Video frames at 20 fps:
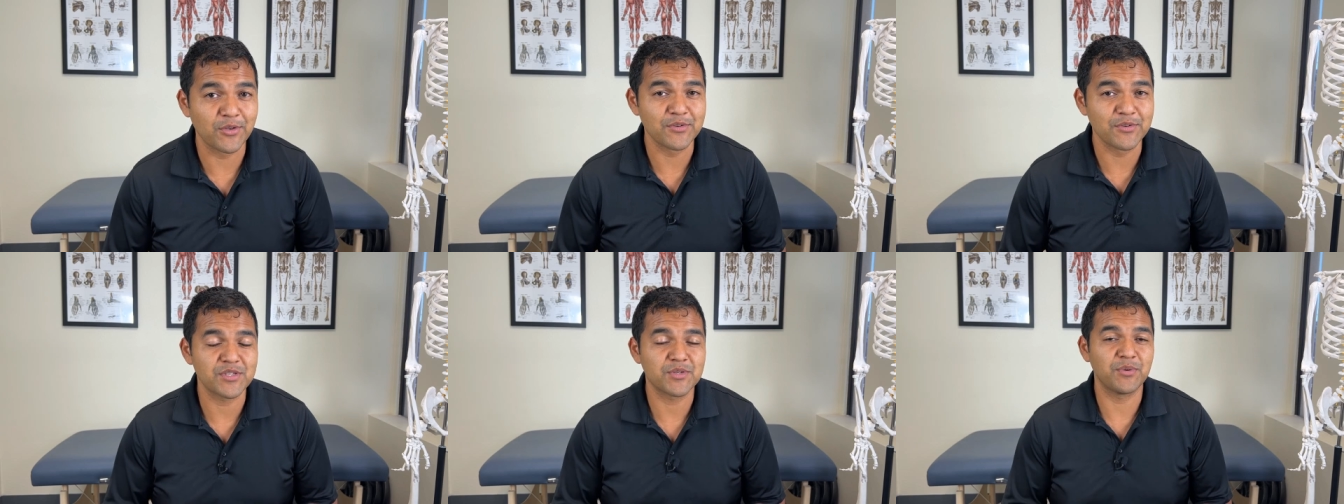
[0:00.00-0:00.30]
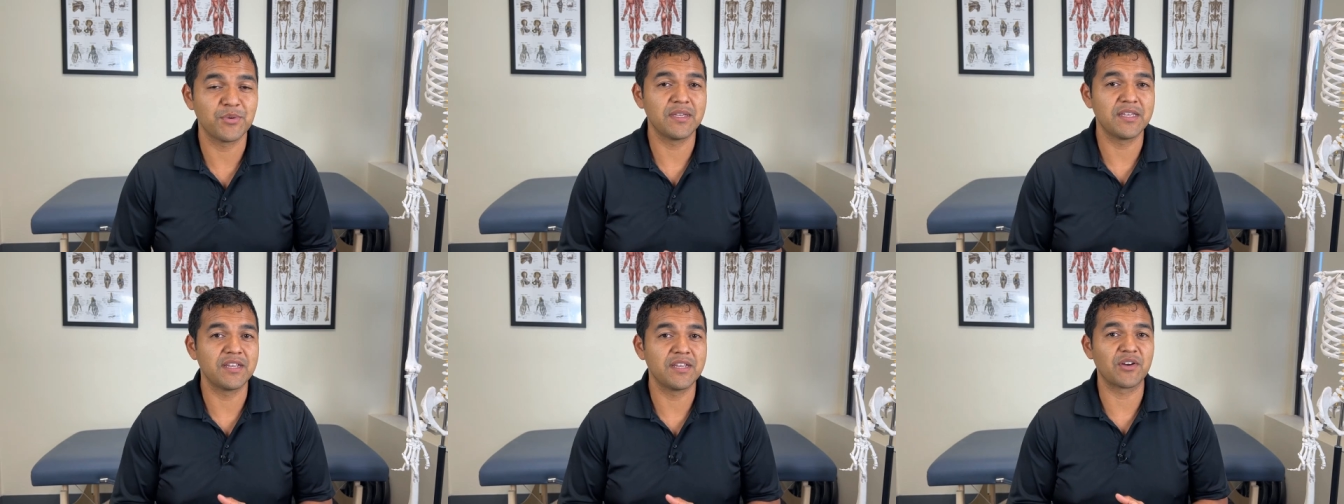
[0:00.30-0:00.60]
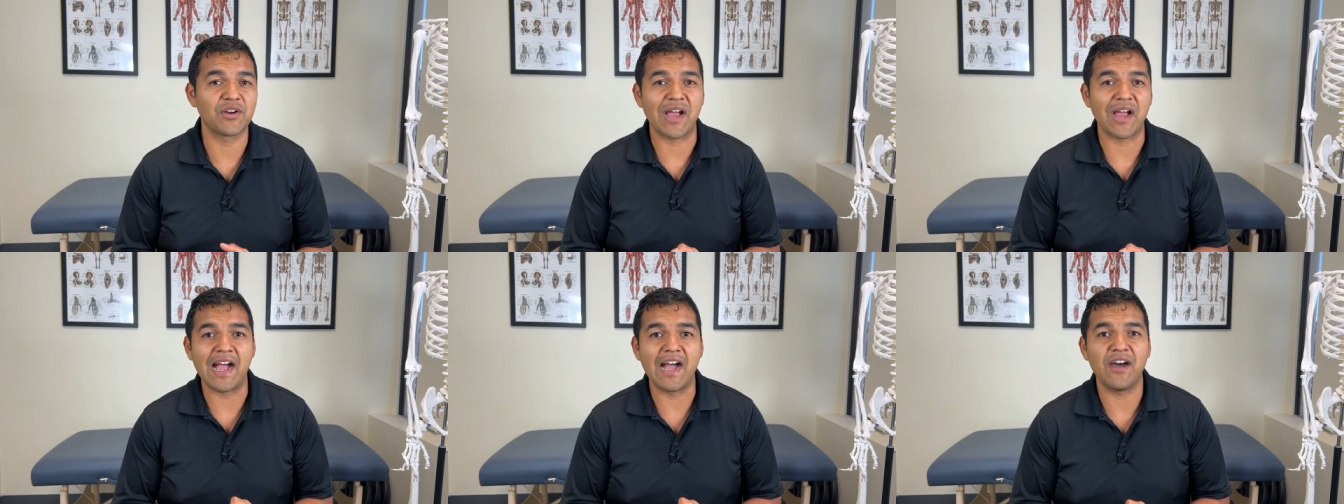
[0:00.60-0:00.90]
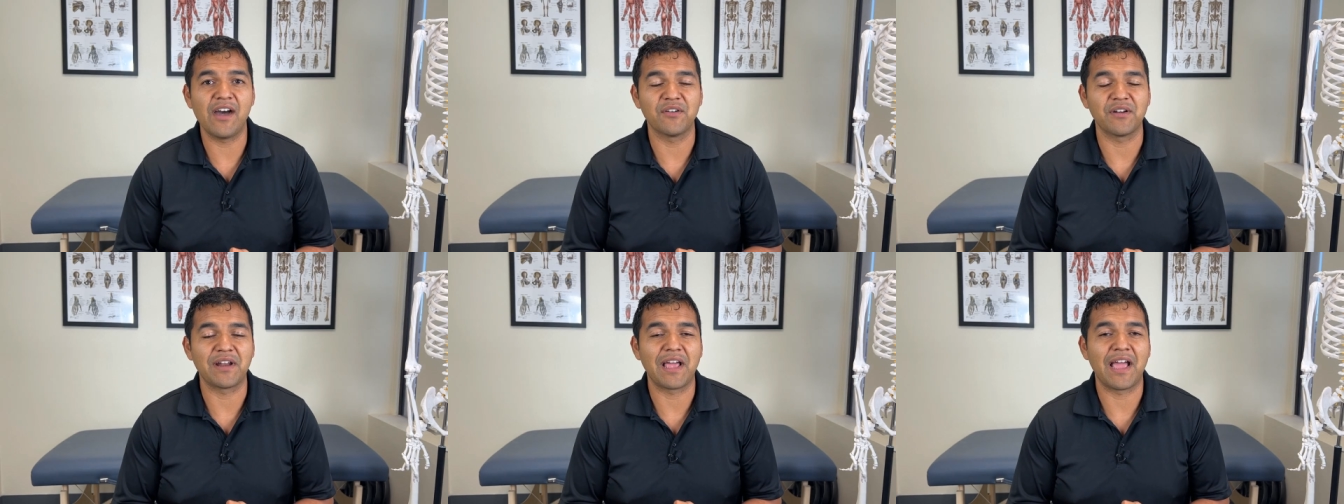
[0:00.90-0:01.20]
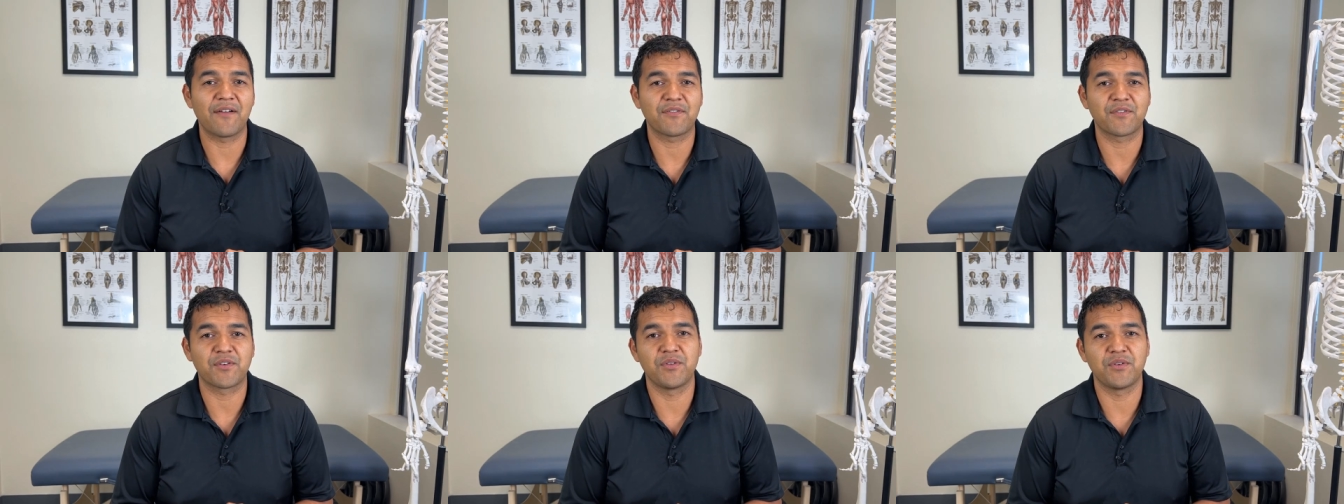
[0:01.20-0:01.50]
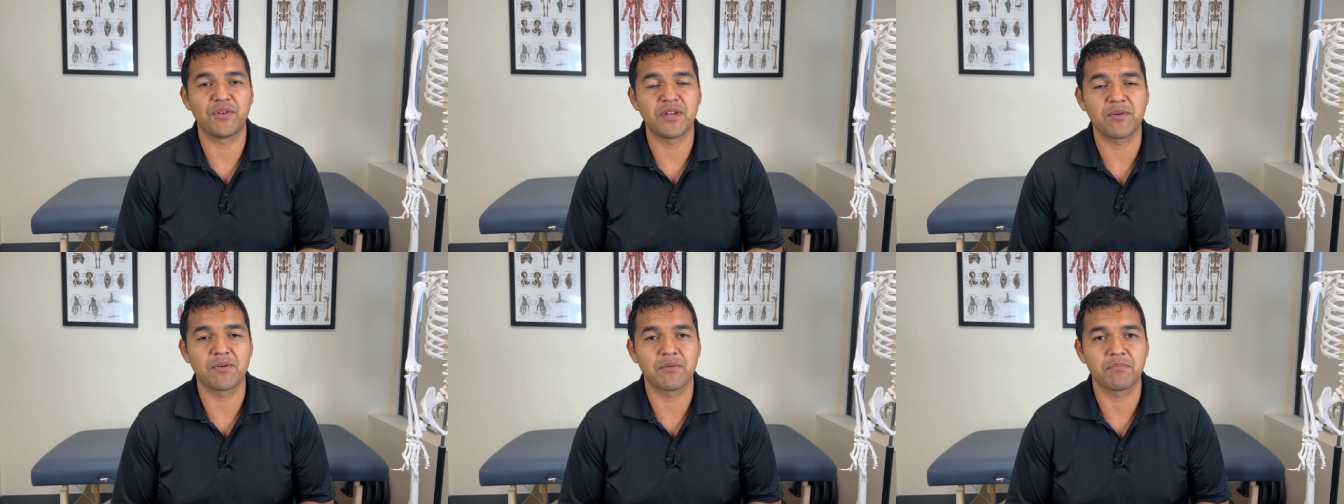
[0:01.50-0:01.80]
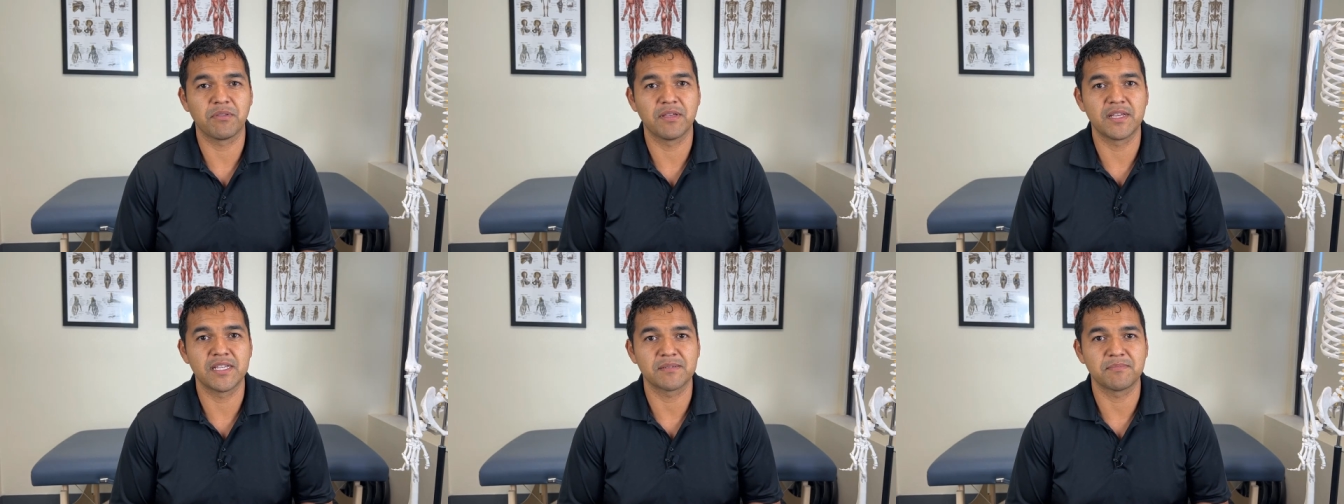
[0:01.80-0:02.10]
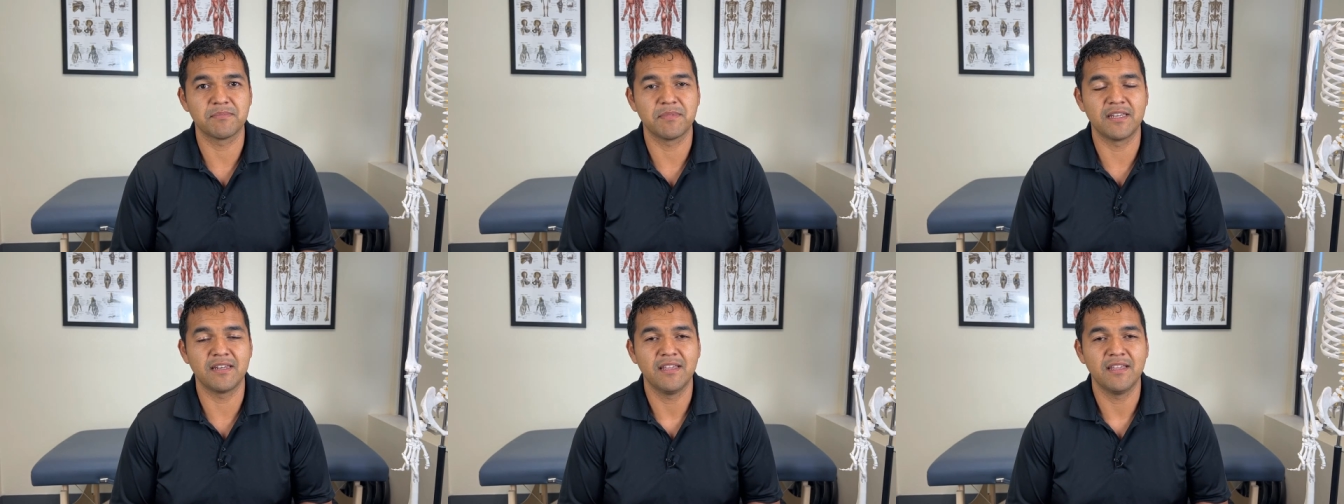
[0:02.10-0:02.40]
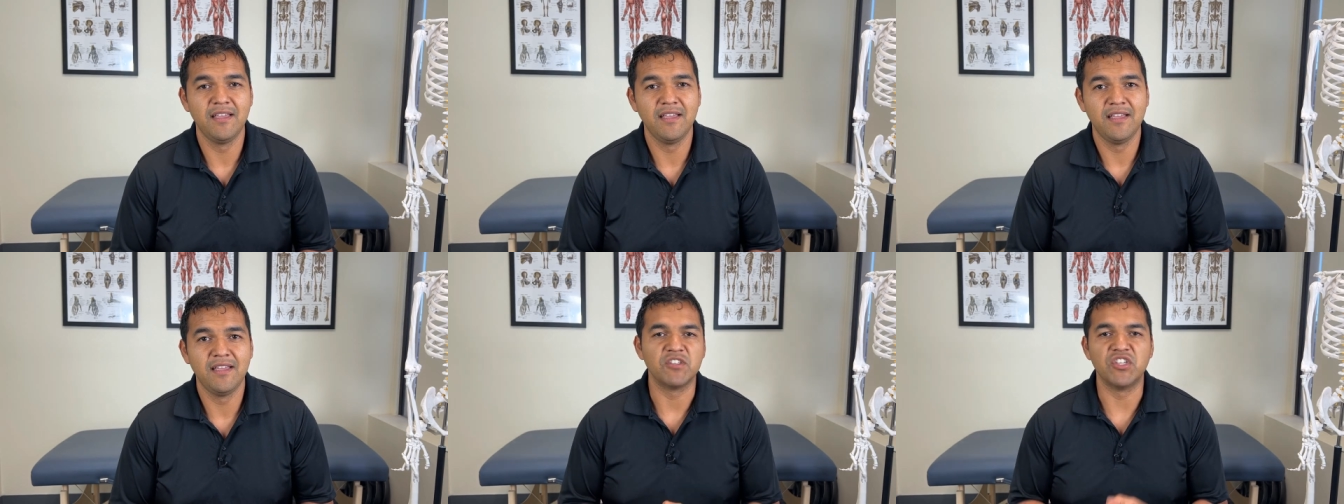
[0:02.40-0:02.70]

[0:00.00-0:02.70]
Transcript: close to a year out after their knee replacement,